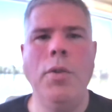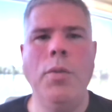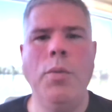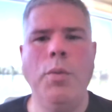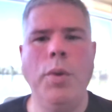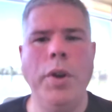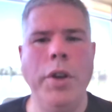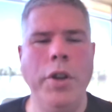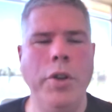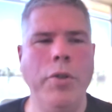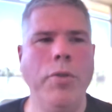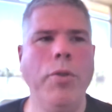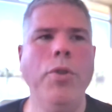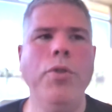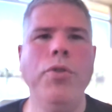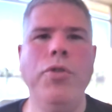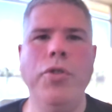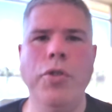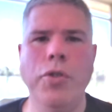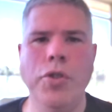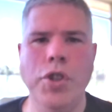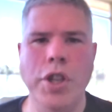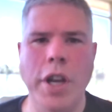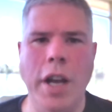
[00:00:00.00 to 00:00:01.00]
When you
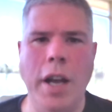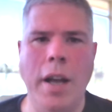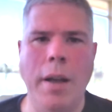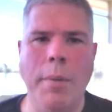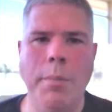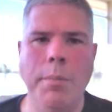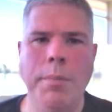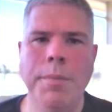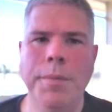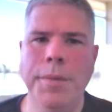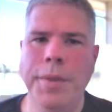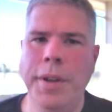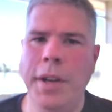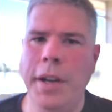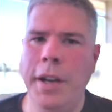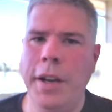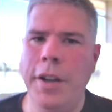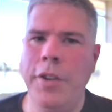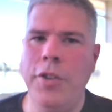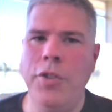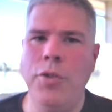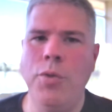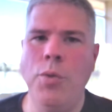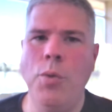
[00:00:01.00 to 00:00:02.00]
lose your job, it
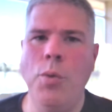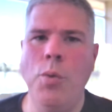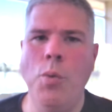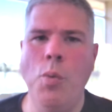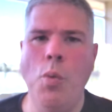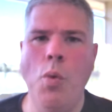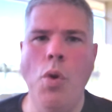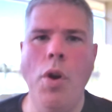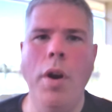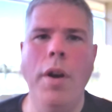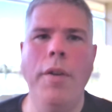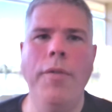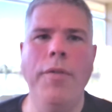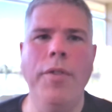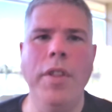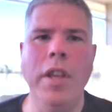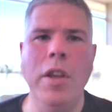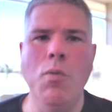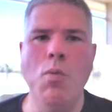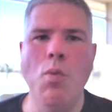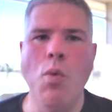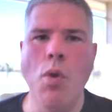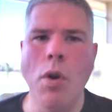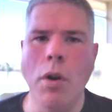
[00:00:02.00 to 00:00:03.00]
is one of
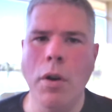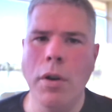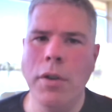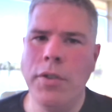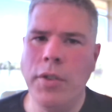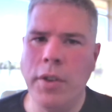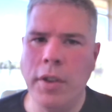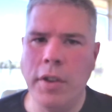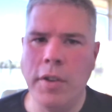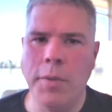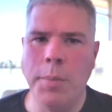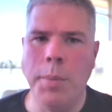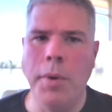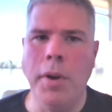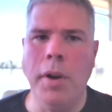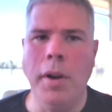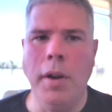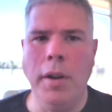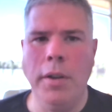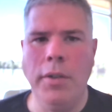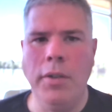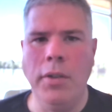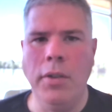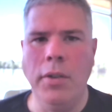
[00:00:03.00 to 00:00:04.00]
the worst
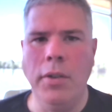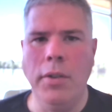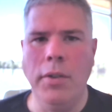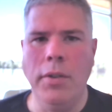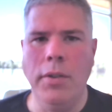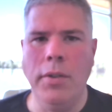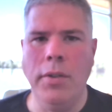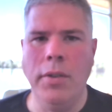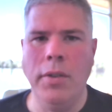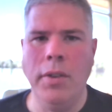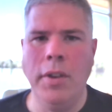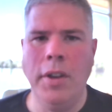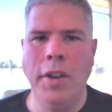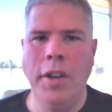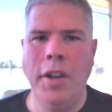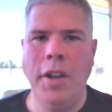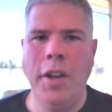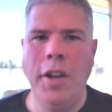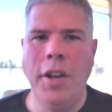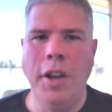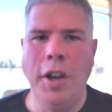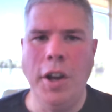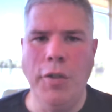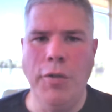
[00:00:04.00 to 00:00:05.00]
experiences
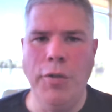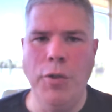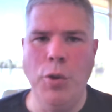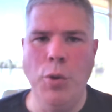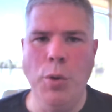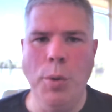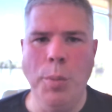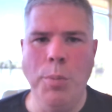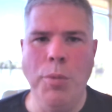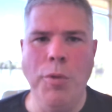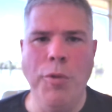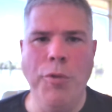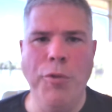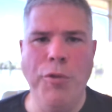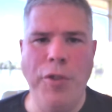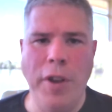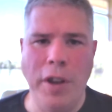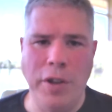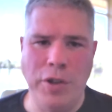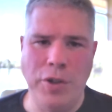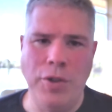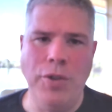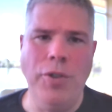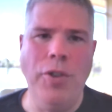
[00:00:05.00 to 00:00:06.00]
of your
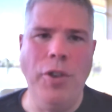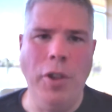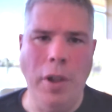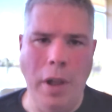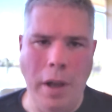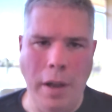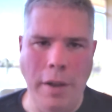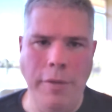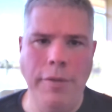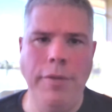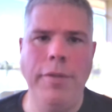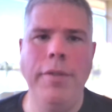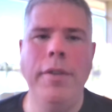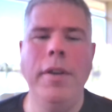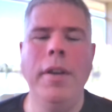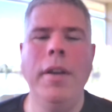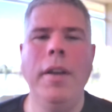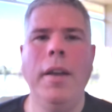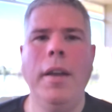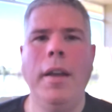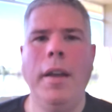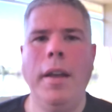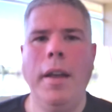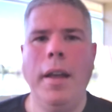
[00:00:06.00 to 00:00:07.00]
professional life.
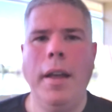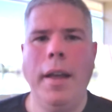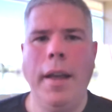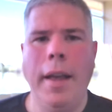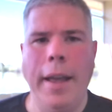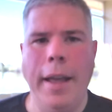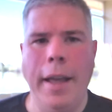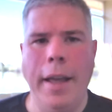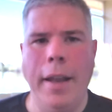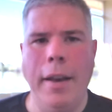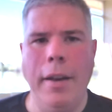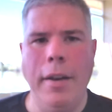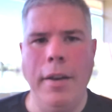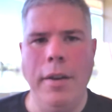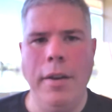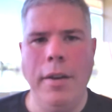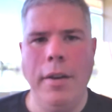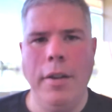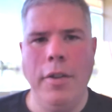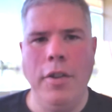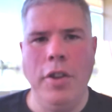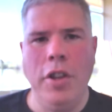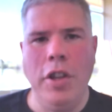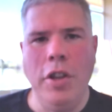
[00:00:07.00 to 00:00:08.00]
And
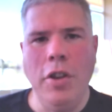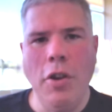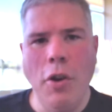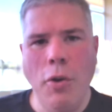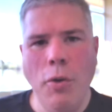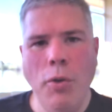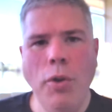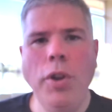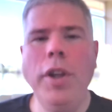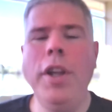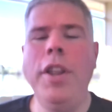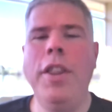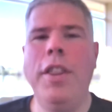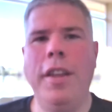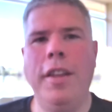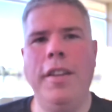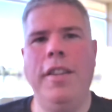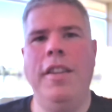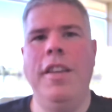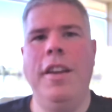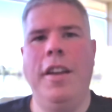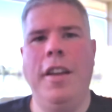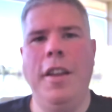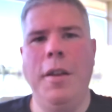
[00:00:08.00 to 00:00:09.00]
the only
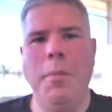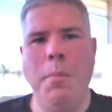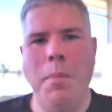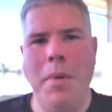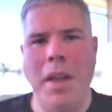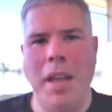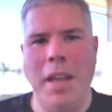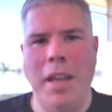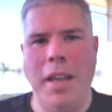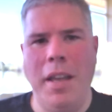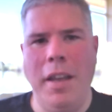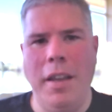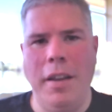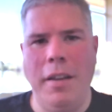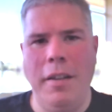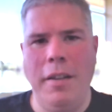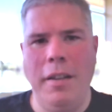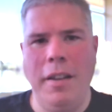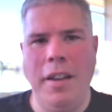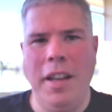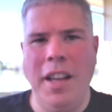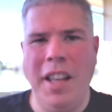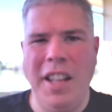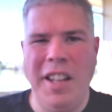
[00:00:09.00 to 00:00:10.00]
thing that can make it
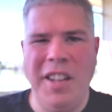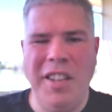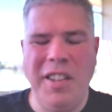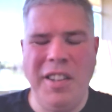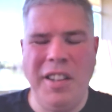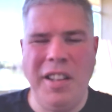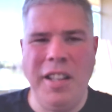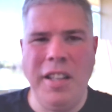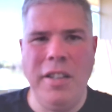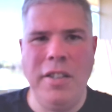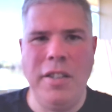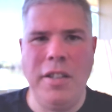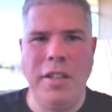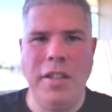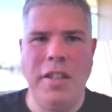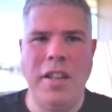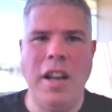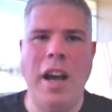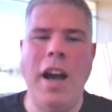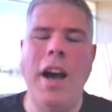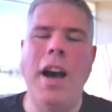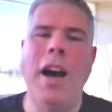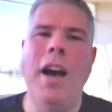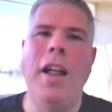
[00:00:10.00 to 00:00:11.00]
at least
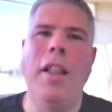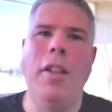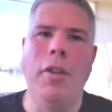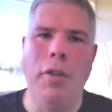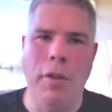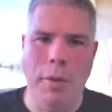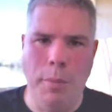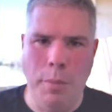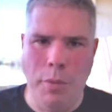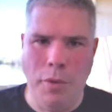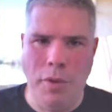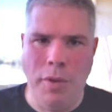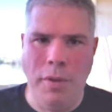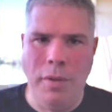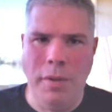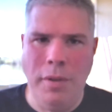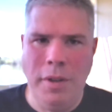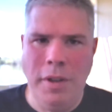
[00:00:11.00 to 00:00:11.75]
tolerable